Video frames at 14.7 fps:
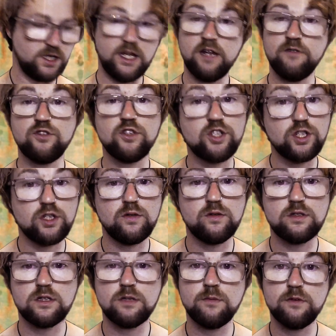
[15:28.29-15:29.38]
and I've just
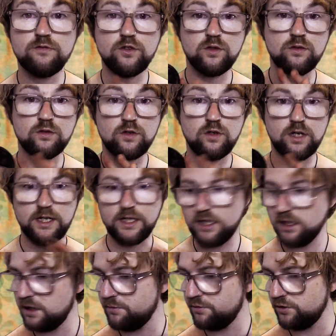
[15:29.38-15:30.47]
used the maroon colour in
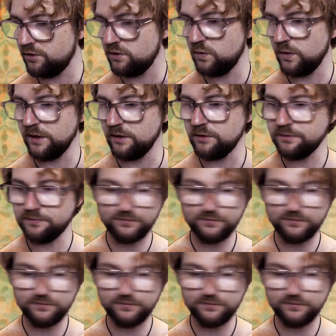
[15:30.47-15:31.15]
the Bruise Wheel.